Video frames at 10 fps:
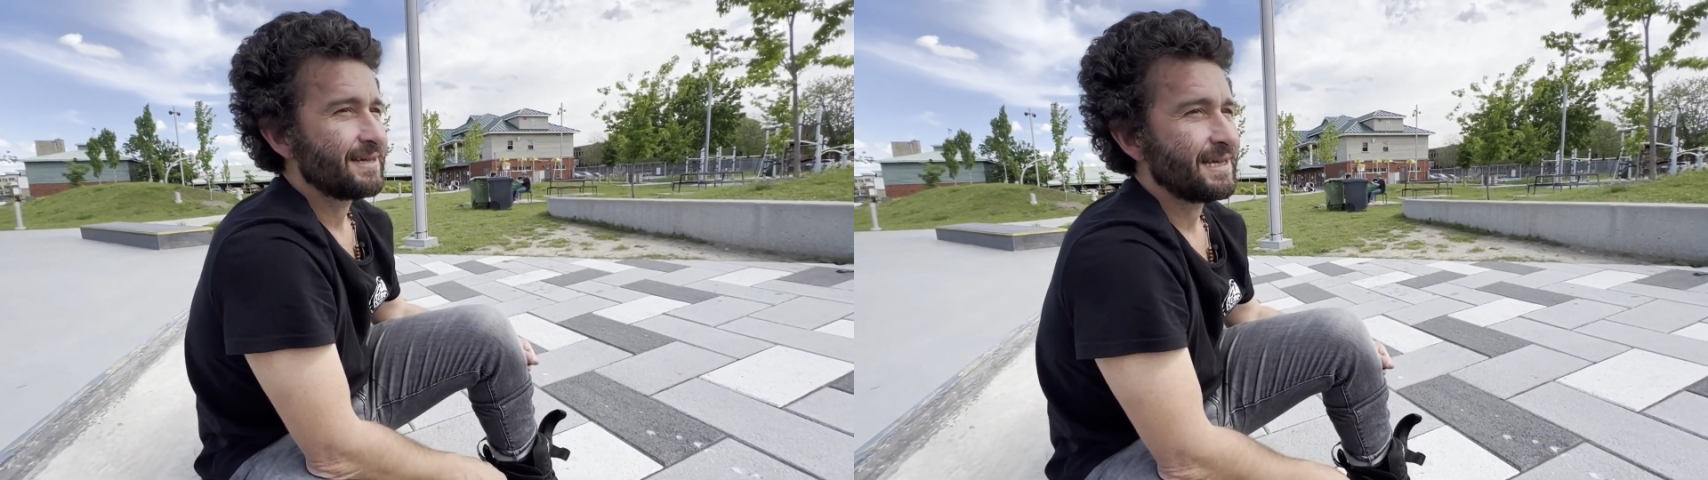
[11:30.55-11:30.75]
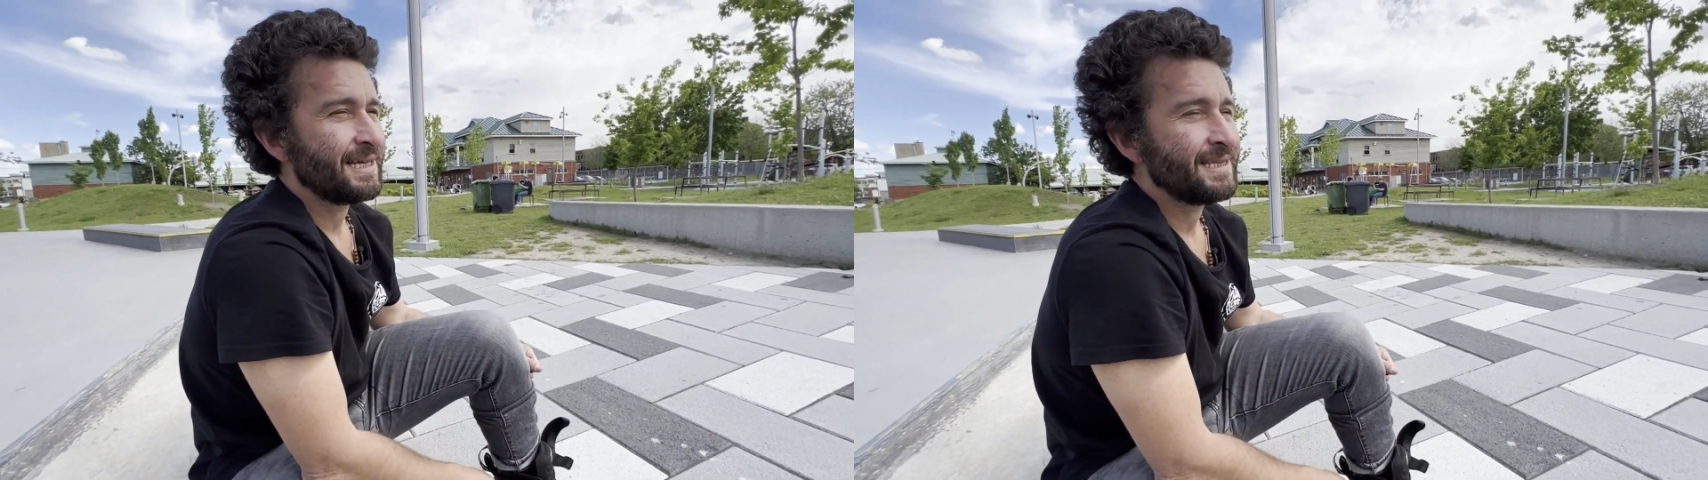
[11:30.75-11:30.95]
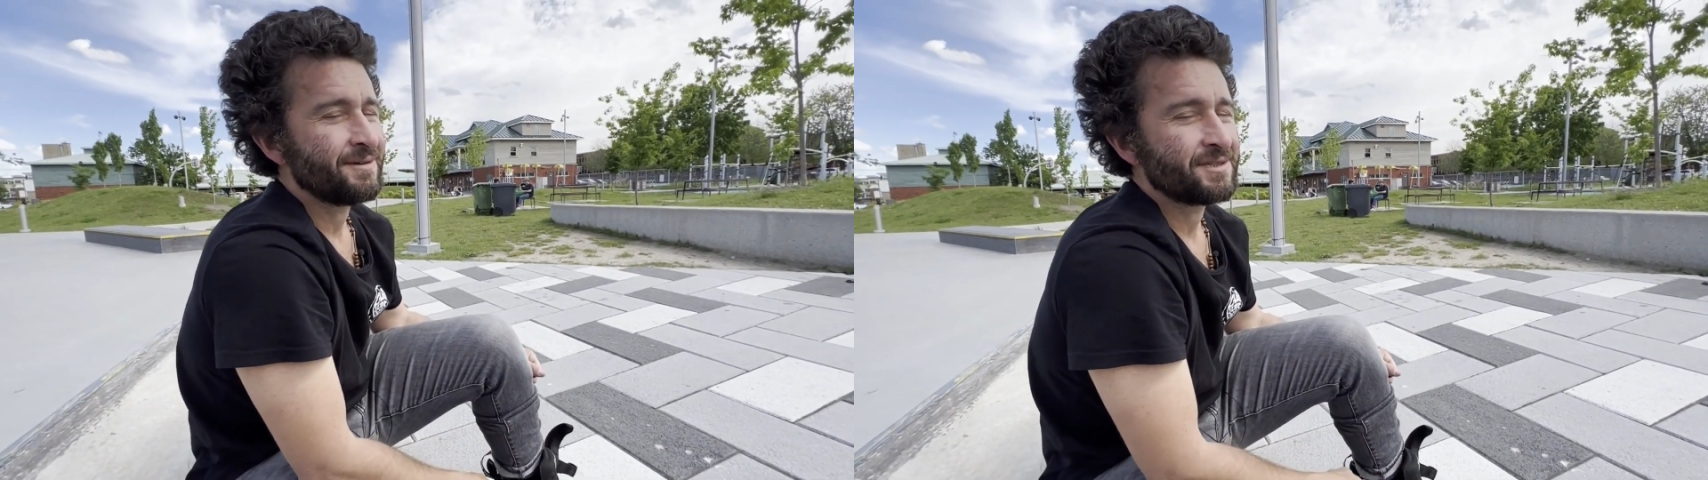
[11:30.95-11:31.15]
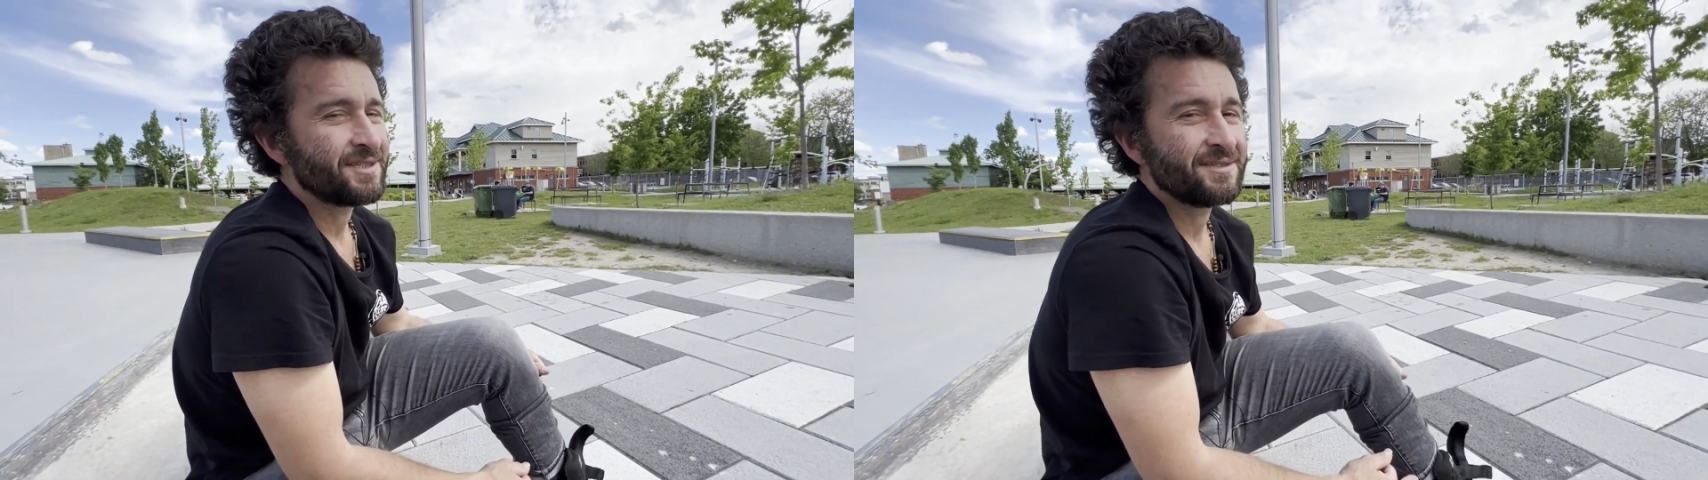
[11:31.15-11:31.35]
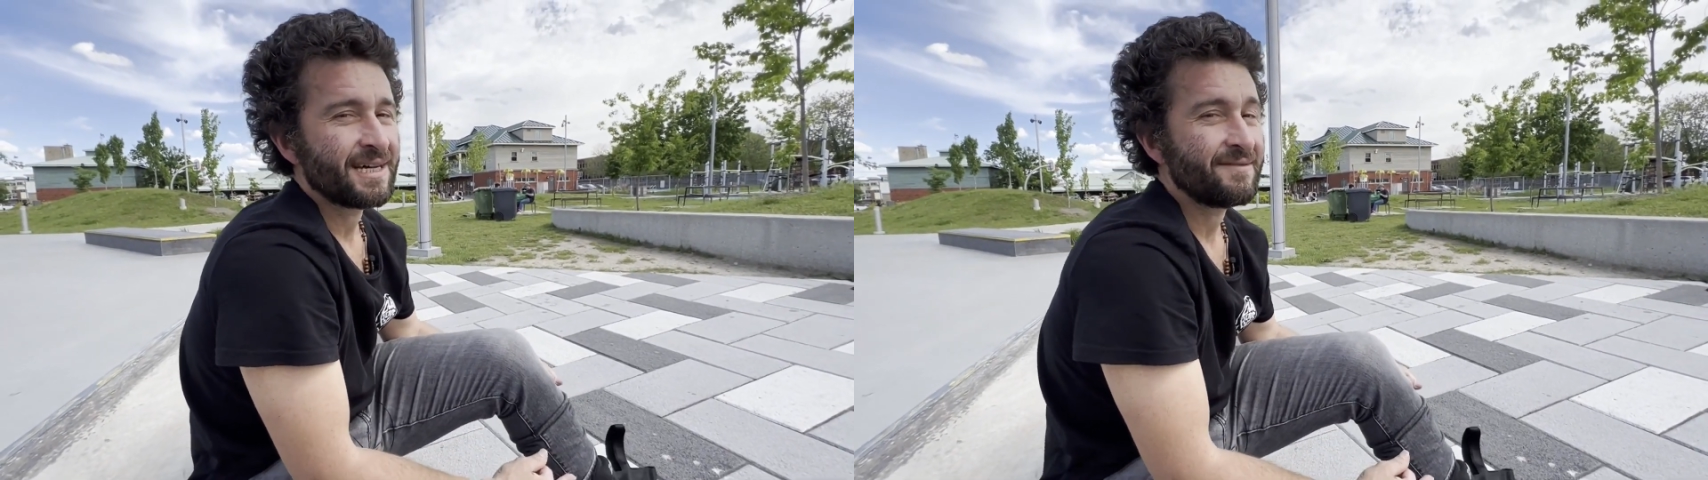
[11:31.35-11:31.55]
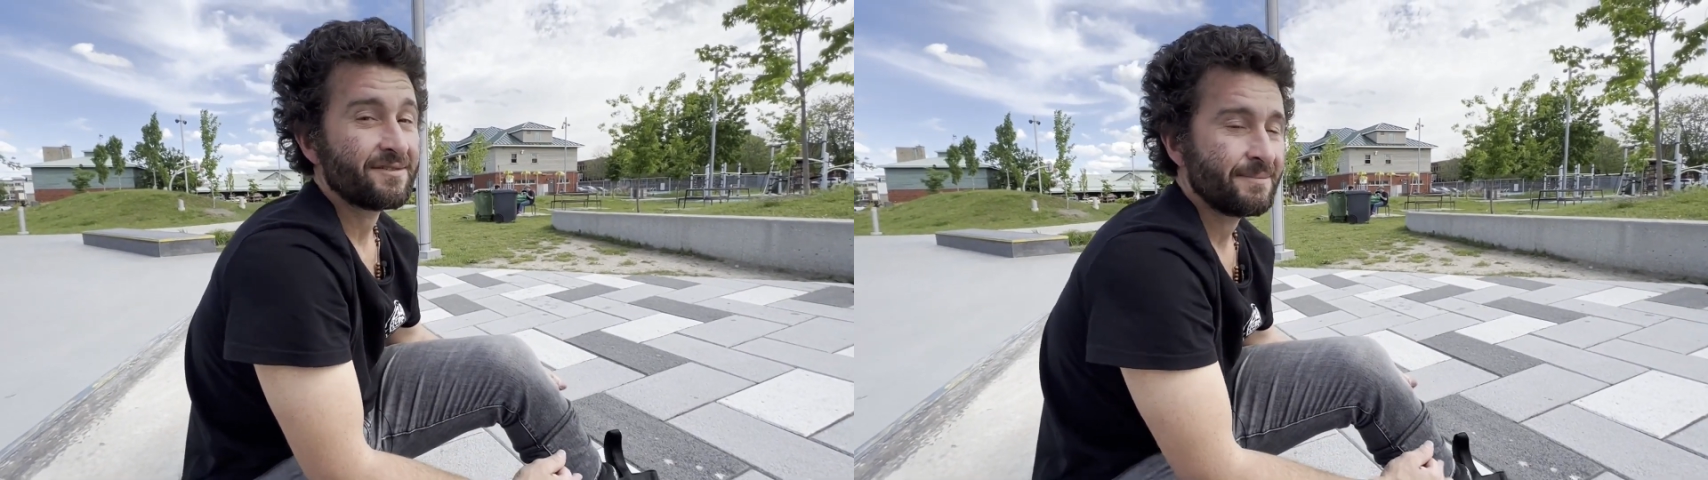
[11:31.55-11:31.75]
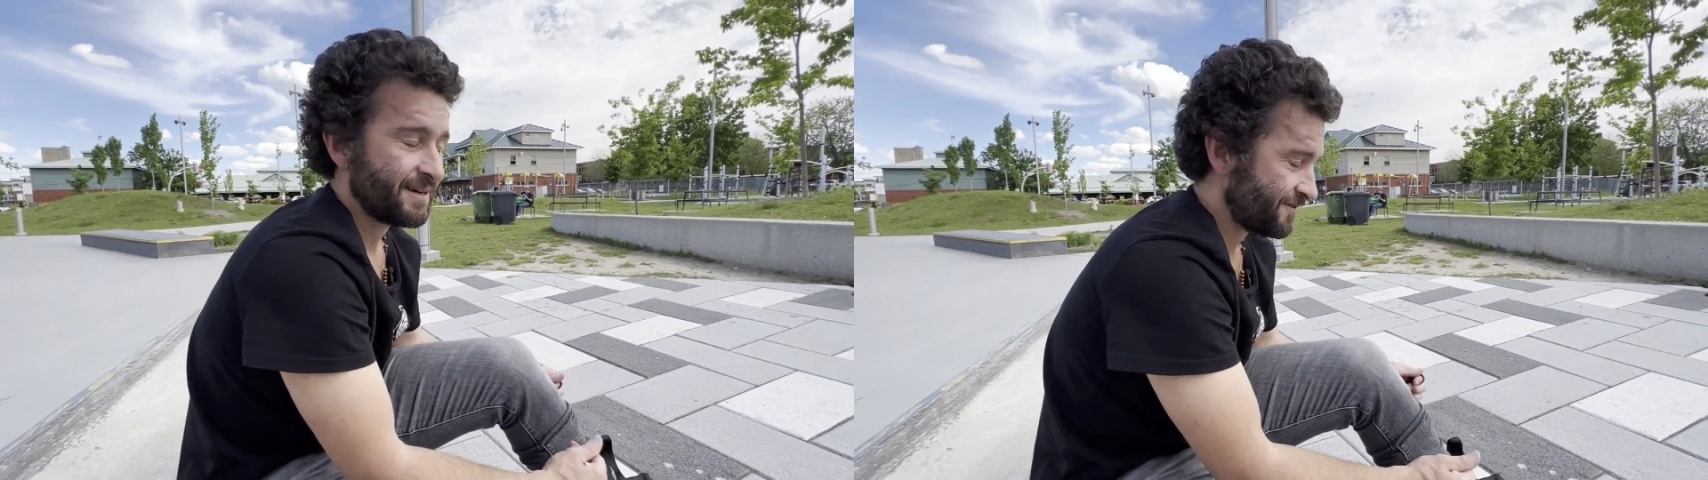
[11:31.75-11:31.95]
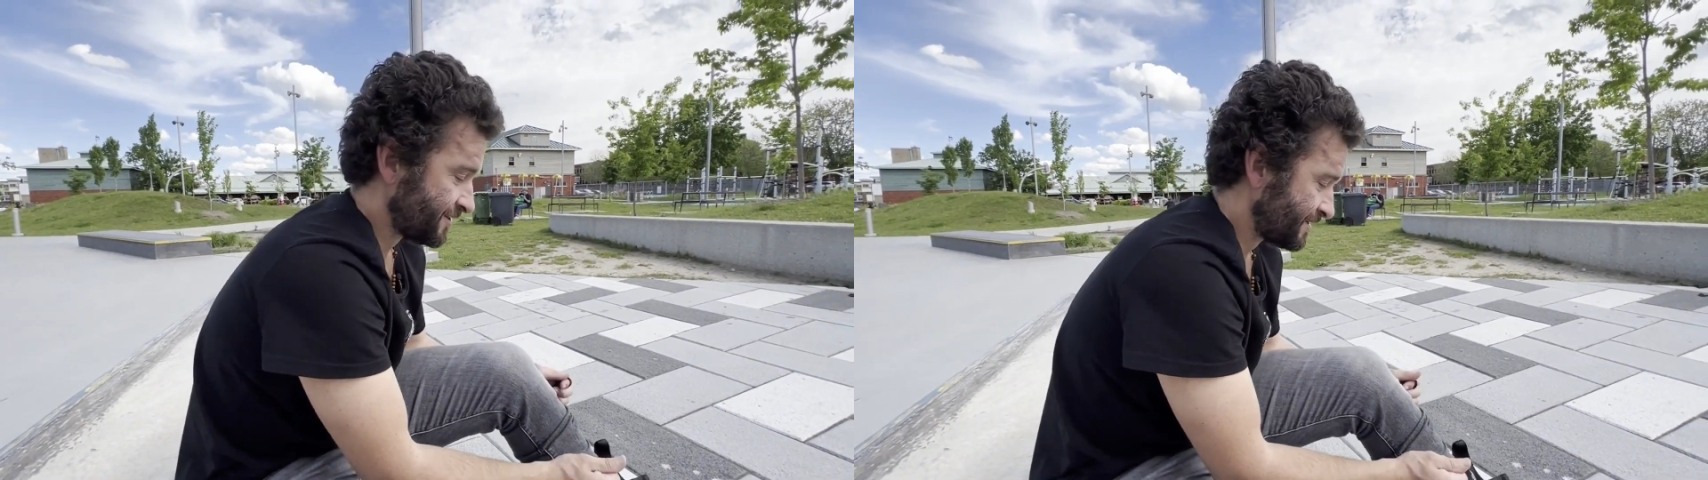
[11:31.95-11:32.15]
and they were too tight for my
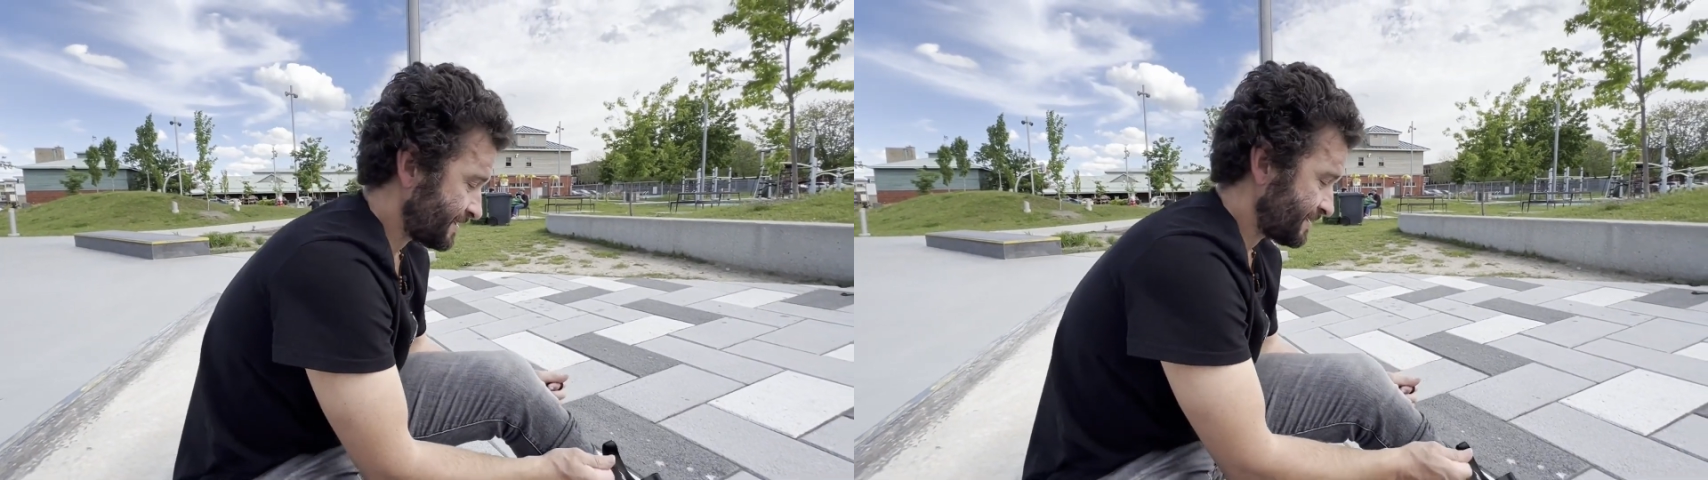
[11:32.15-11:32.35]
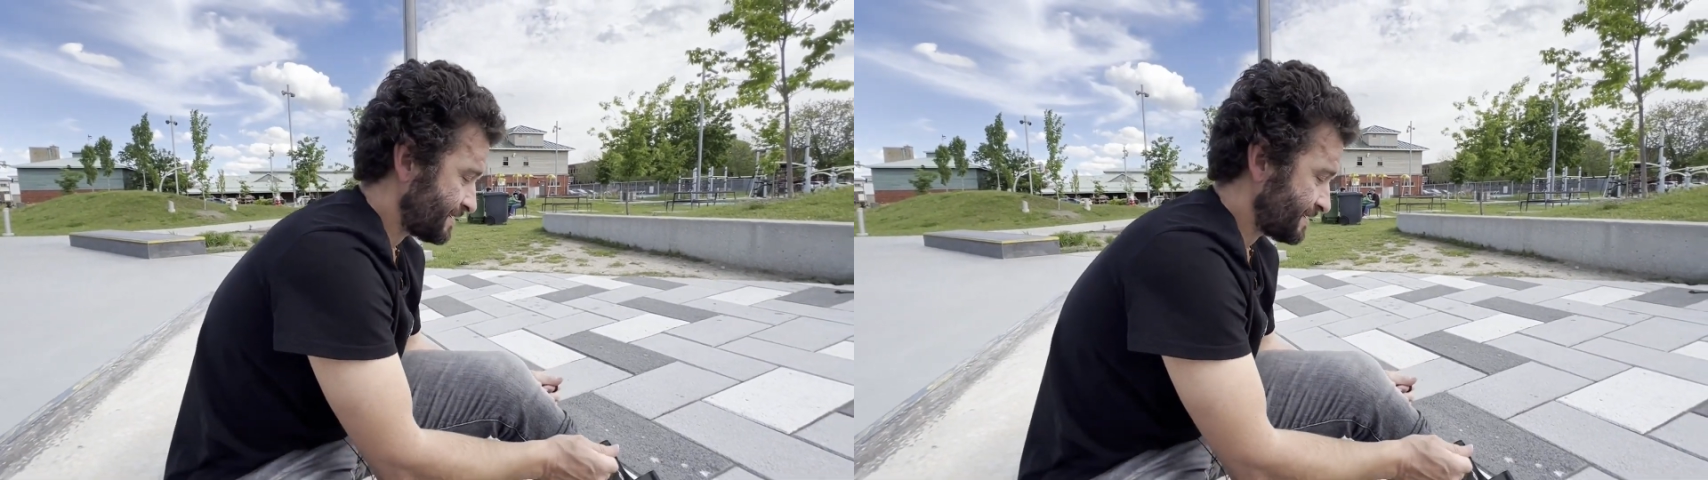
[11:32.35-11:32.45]
foot.